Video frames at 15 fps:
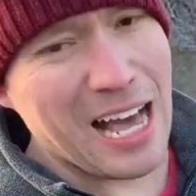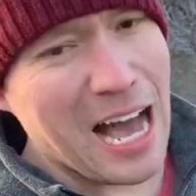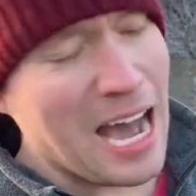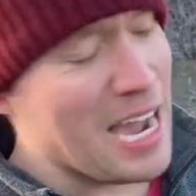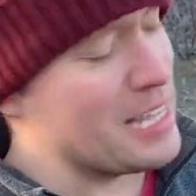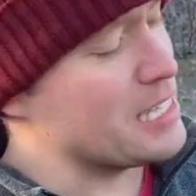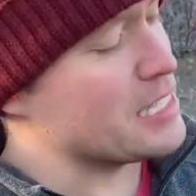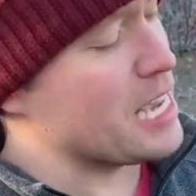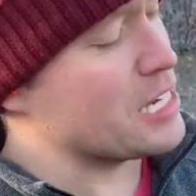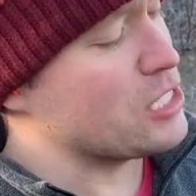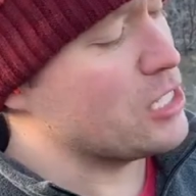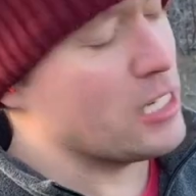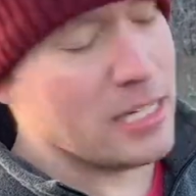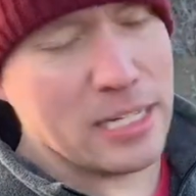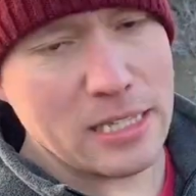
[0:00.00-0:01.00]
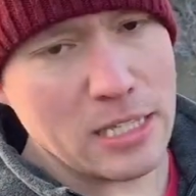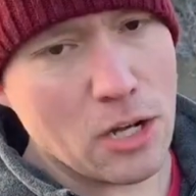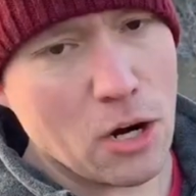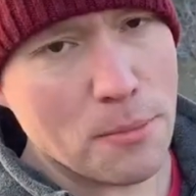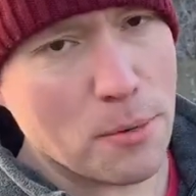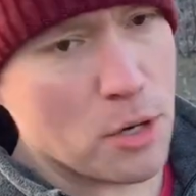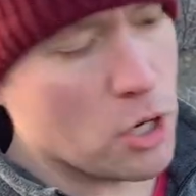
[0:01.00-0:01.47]
high. This actually didn't hit the
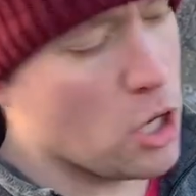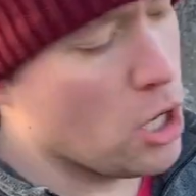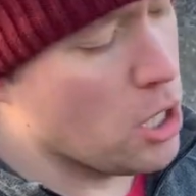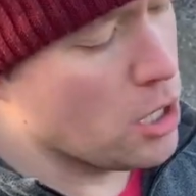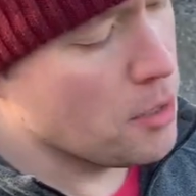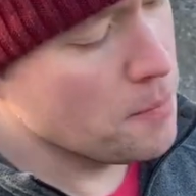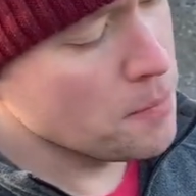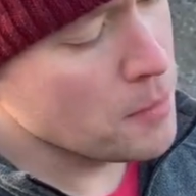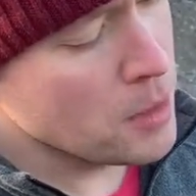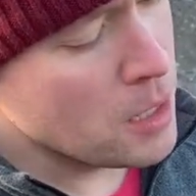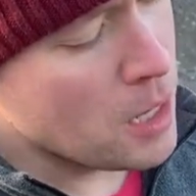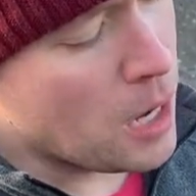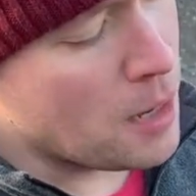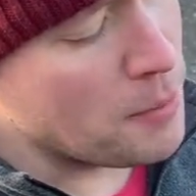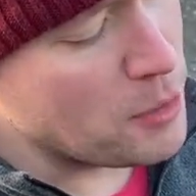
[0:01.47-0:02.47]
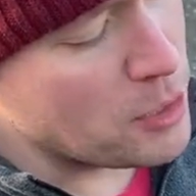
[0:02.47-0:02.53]
armor at all. Um, but